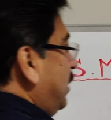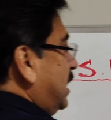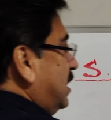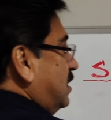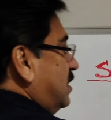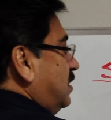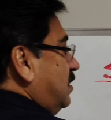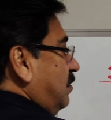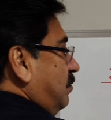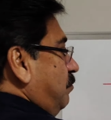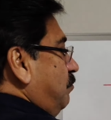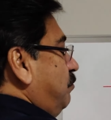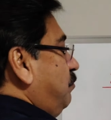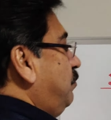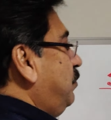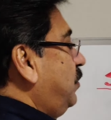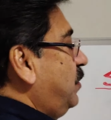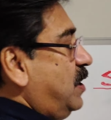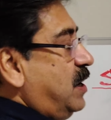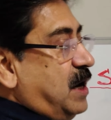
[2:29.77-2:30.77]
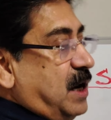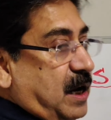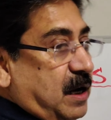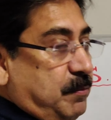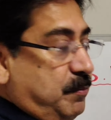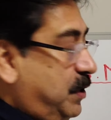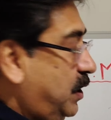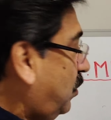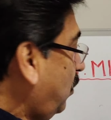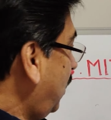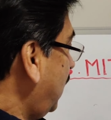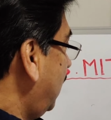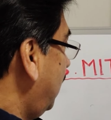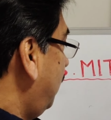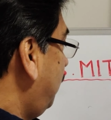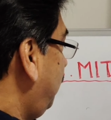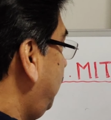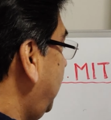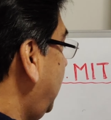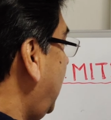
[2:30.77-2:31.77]
means. In
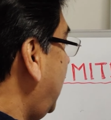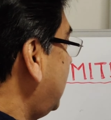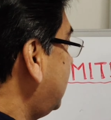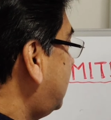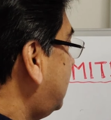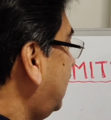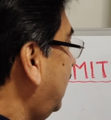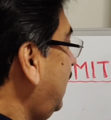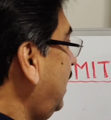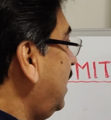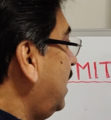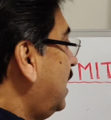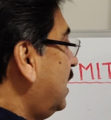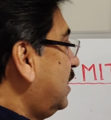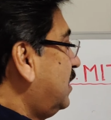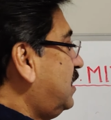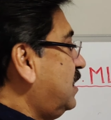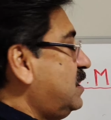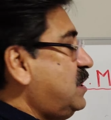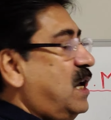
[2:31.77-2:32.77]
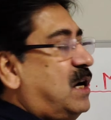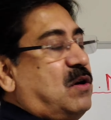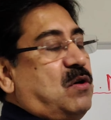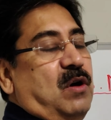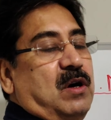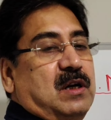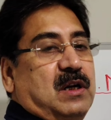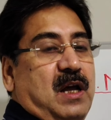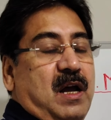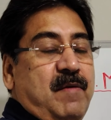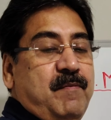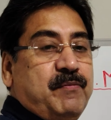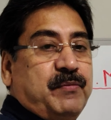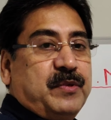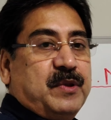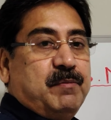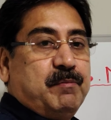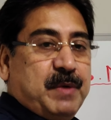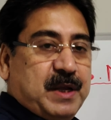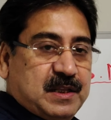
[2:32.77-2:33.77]
between B and C, these are called the
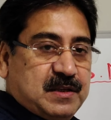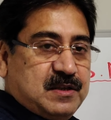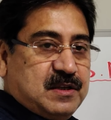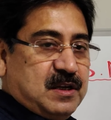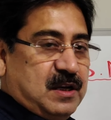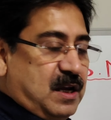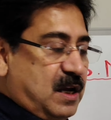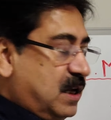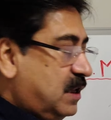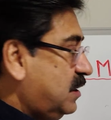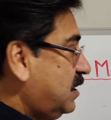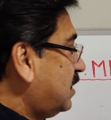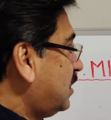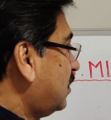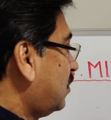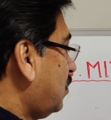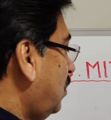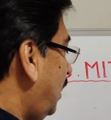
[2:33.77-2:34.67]
means. This is